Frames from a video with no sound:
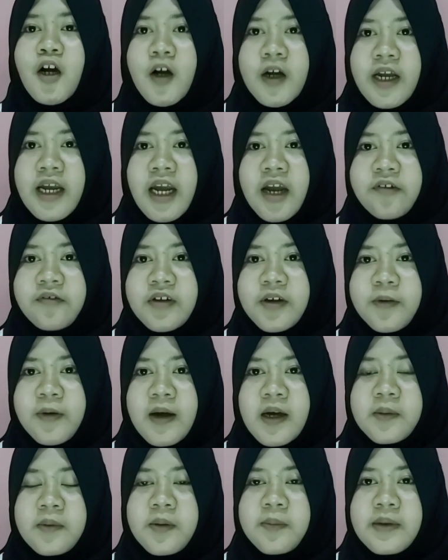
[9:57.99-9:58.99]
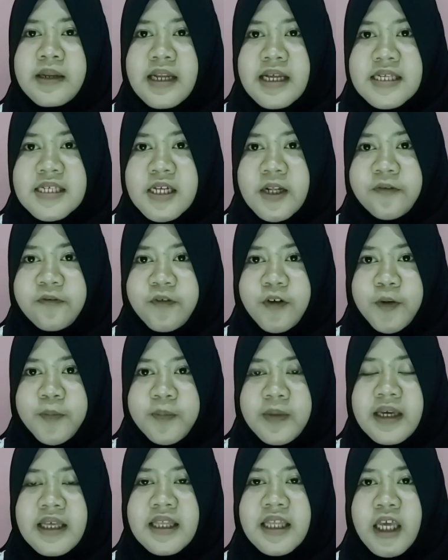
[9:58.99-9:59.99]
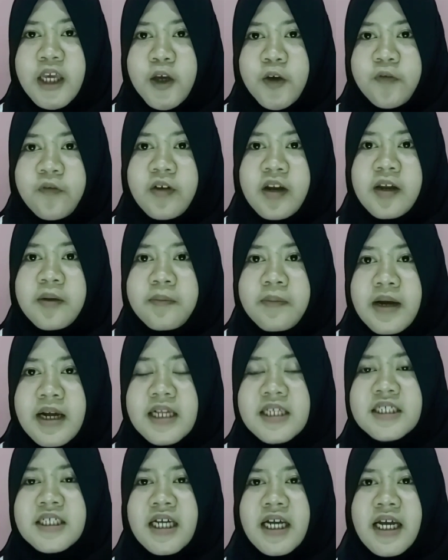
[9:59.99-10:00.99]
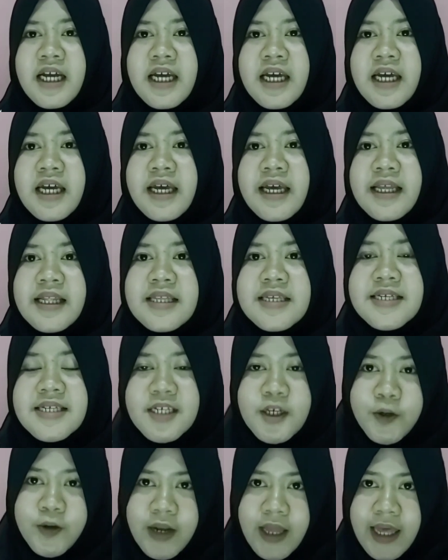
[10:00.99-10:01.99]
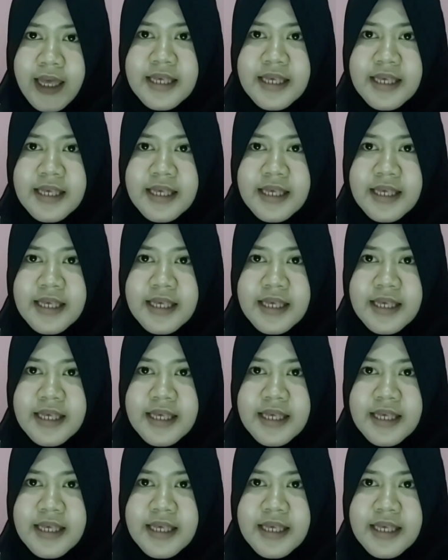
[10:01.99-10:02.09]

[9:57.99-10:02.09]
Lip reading: Okay everyone, maybe that's all from me. Thank you very much and see you next time.